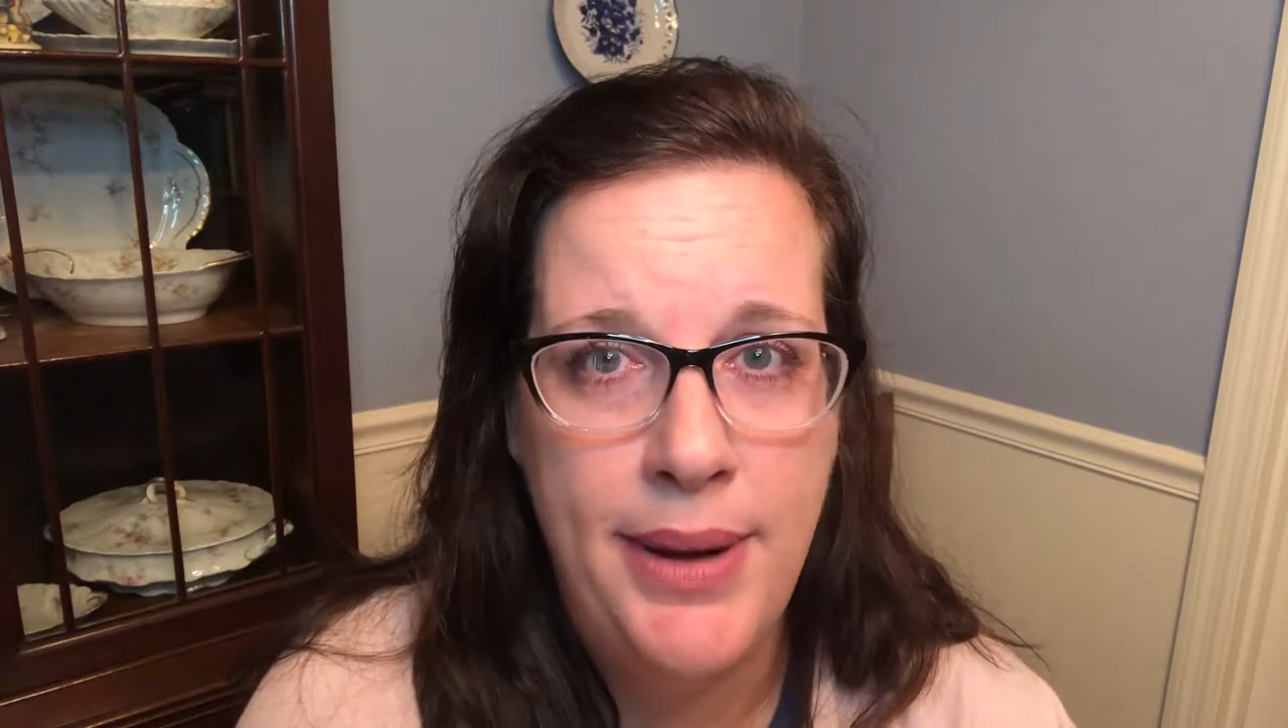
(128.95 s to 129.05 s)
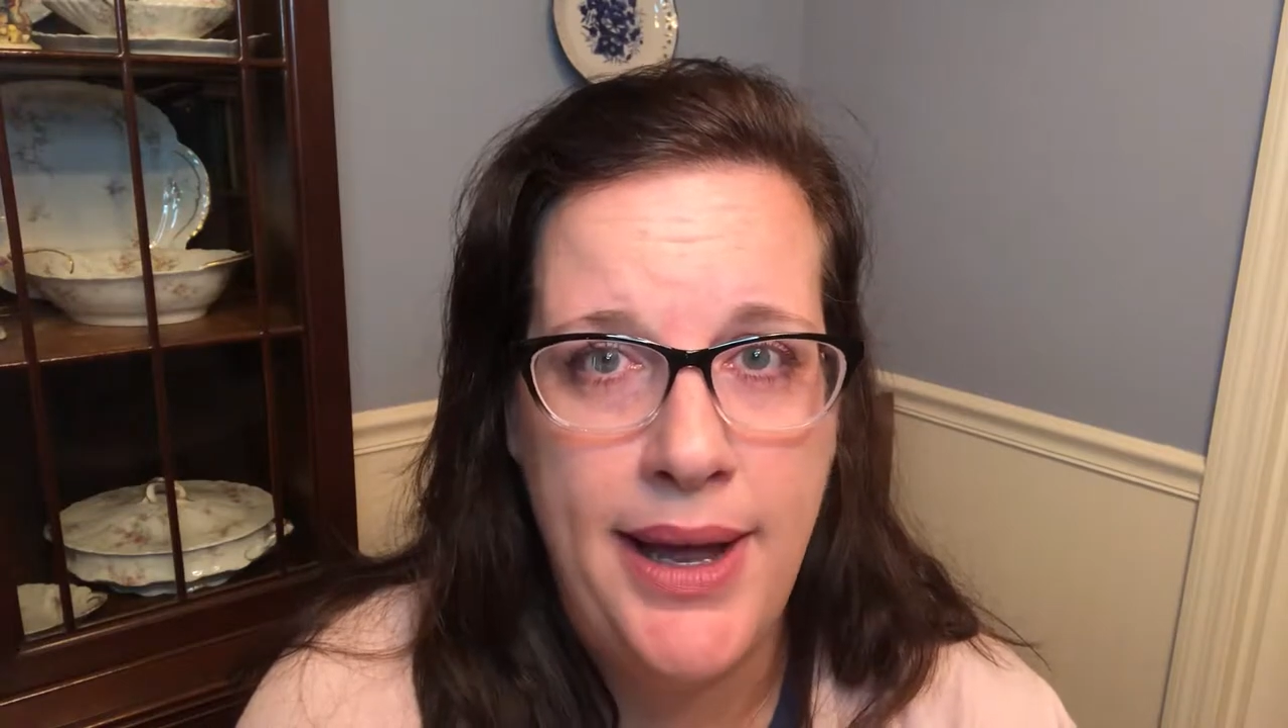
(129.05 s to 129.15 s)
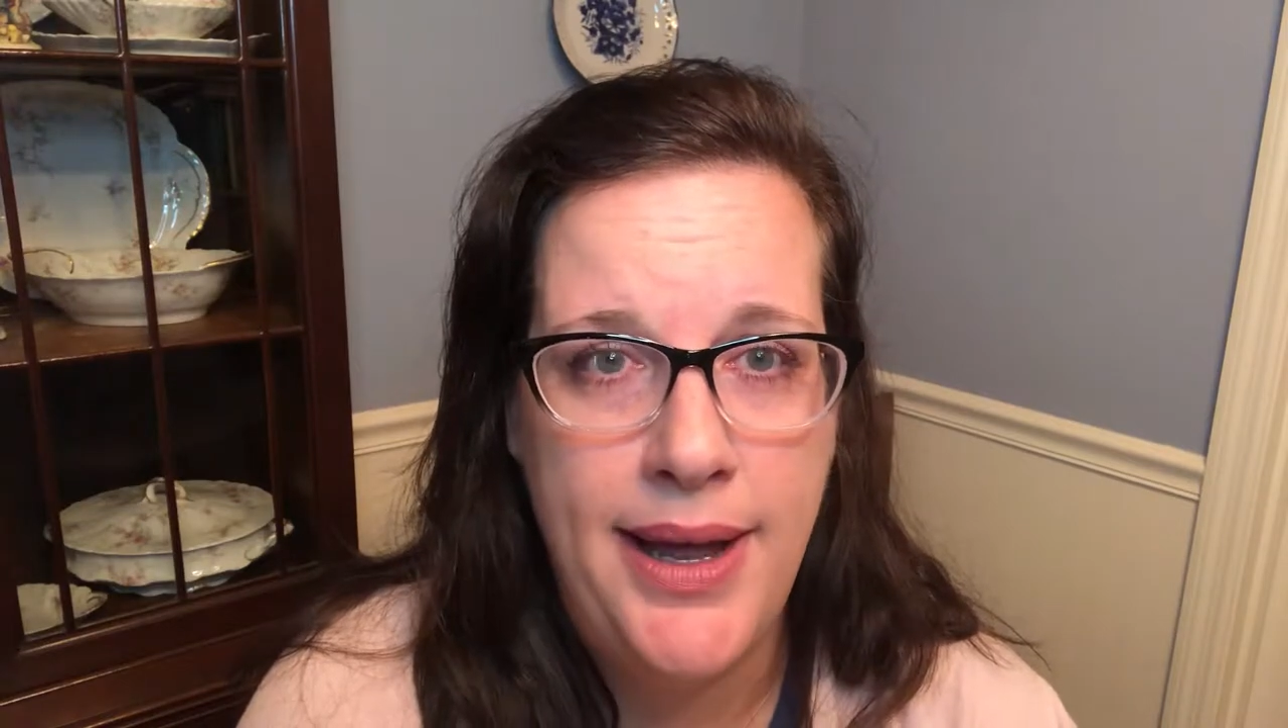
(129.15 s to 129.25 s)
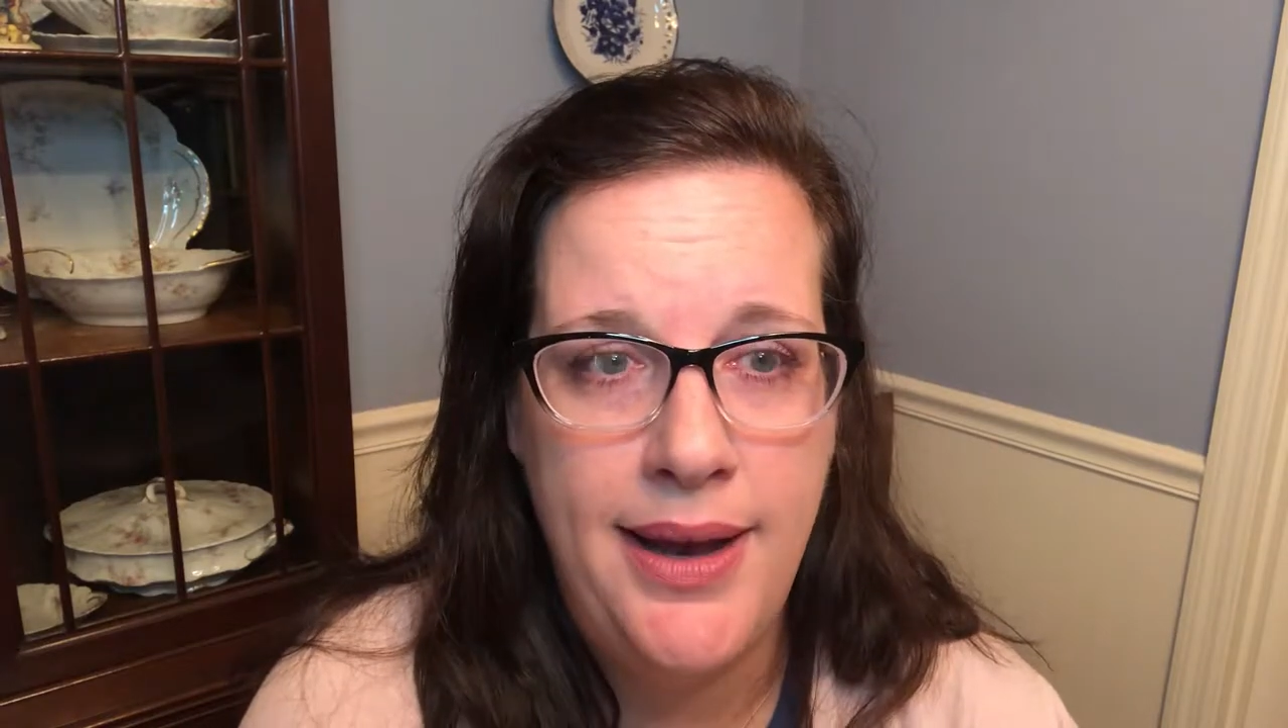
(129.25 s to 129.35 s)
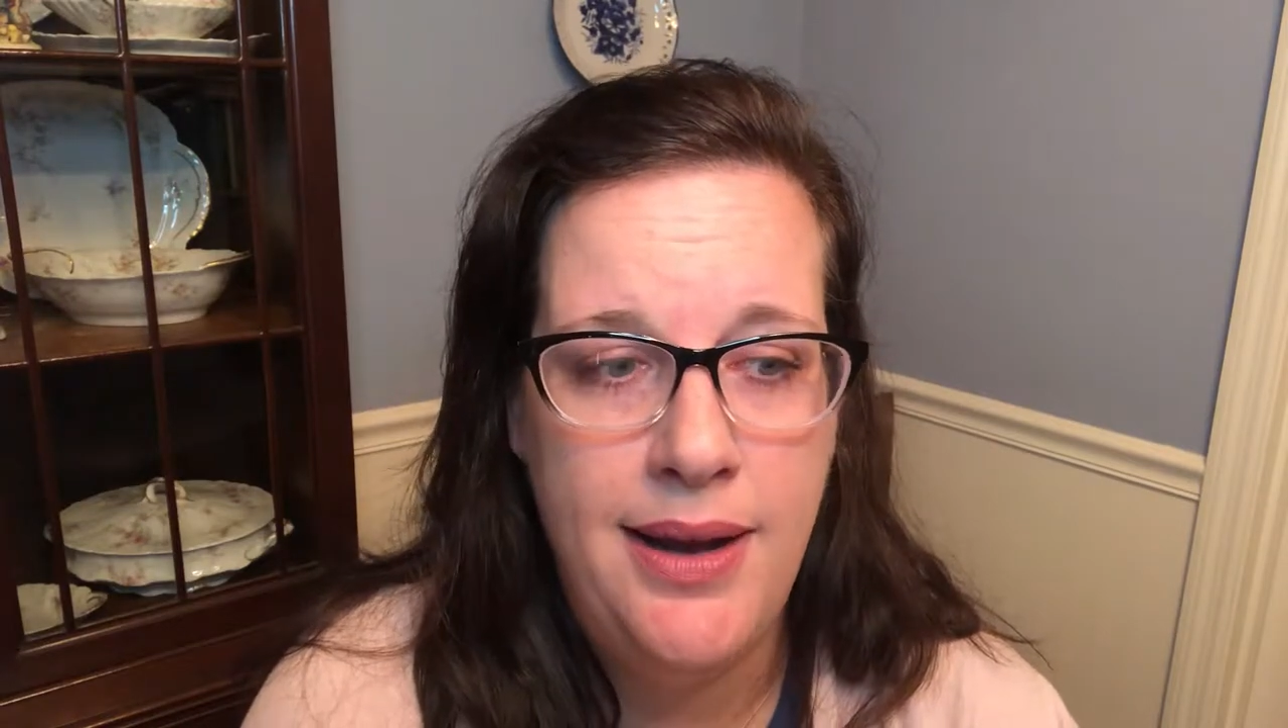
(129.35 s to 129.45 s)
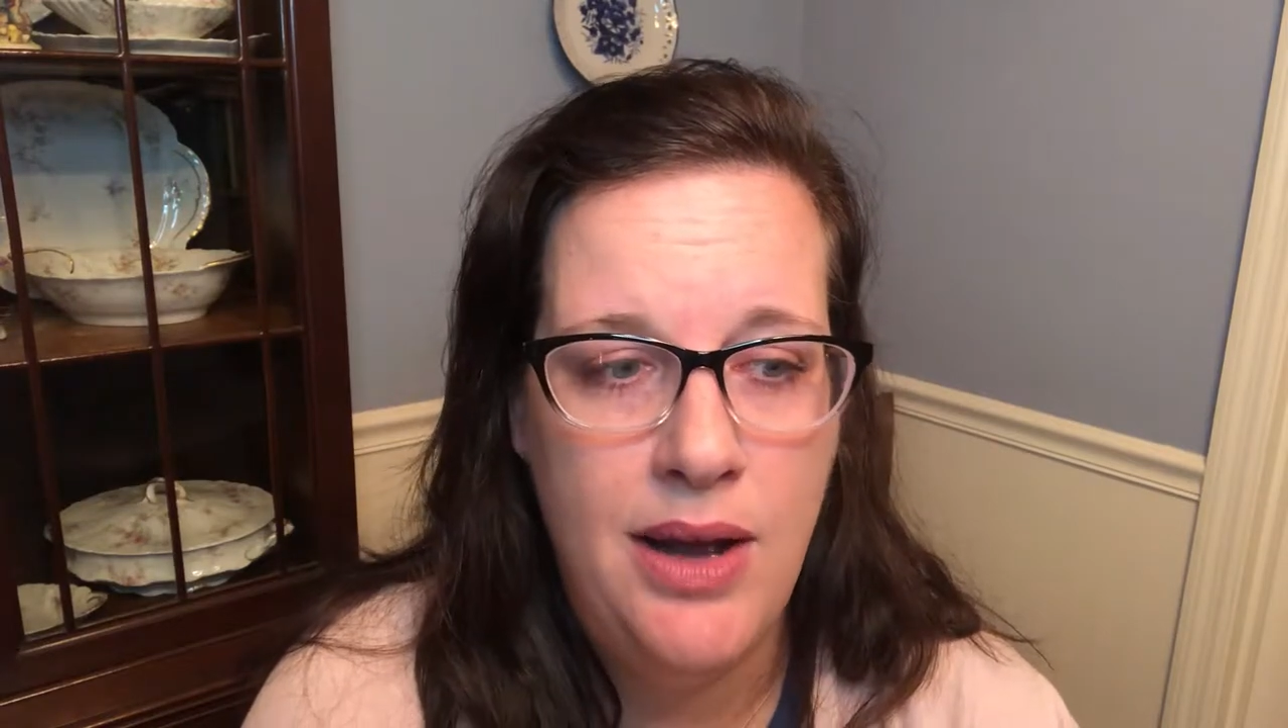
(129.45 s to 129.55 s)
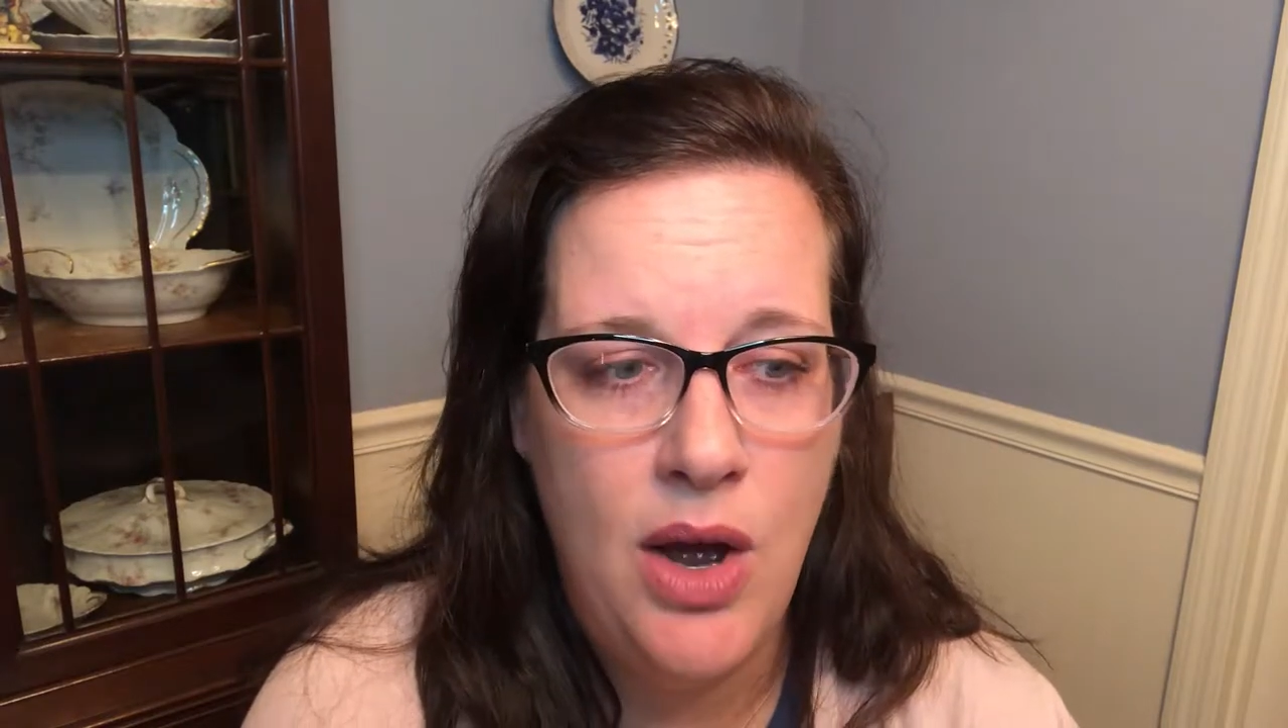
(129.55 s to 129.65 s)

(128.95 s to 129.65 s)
but